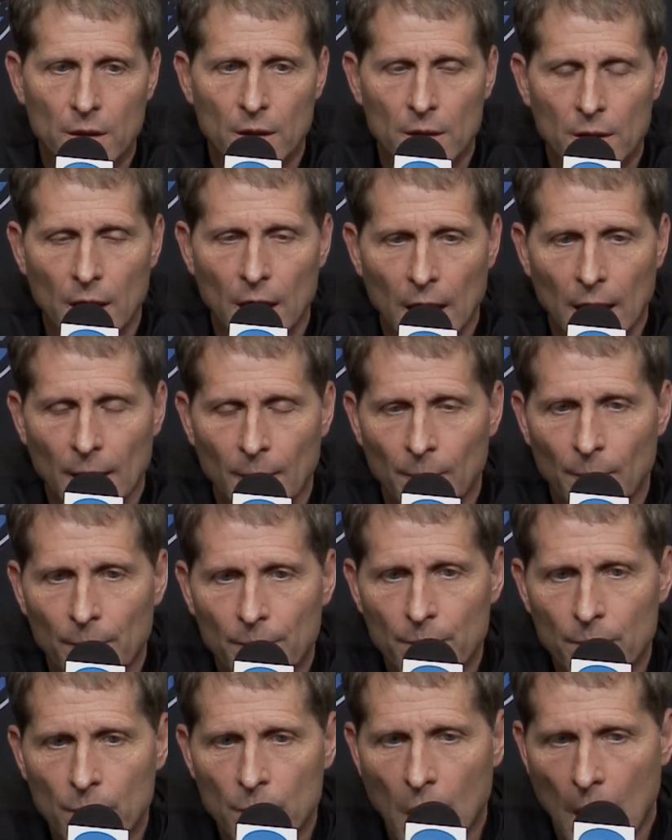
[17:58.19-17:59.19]
Um,
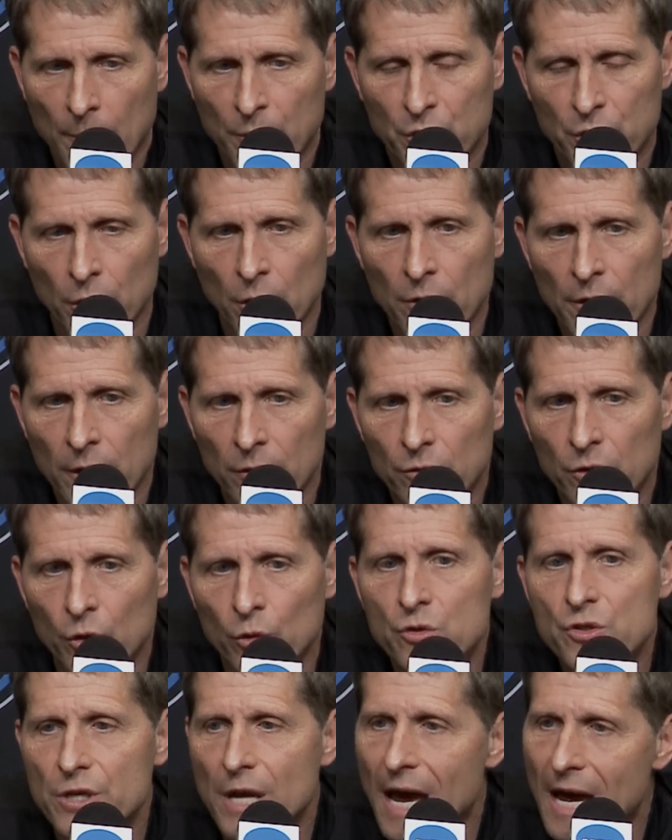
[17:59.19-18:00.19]
I'm sure the
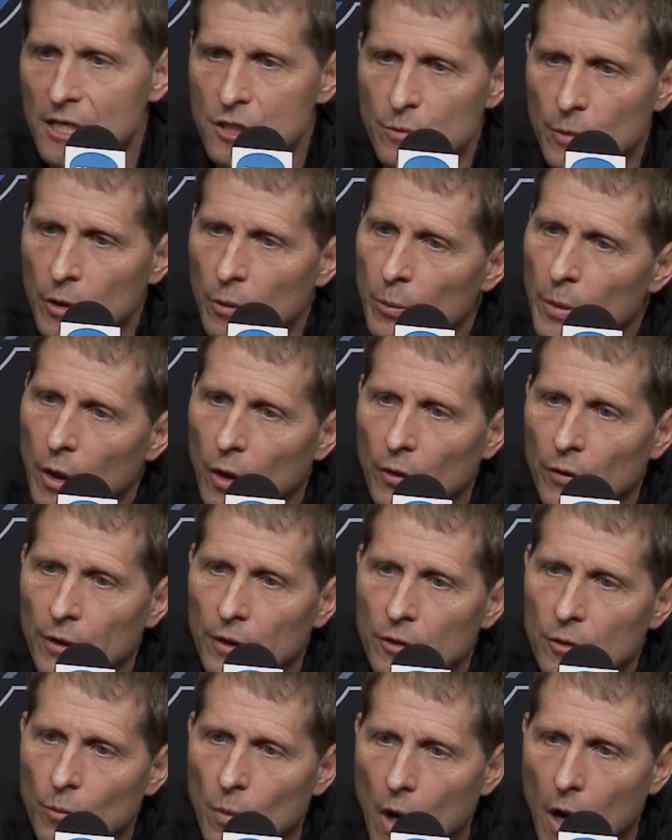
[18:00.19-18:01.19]
enthusiasm in the
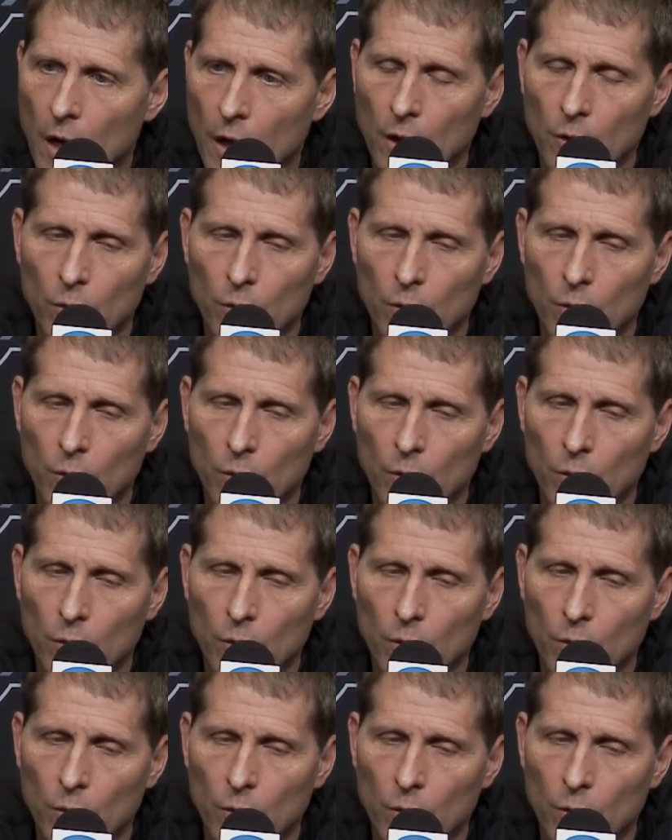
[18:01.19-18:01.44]
building tomorrow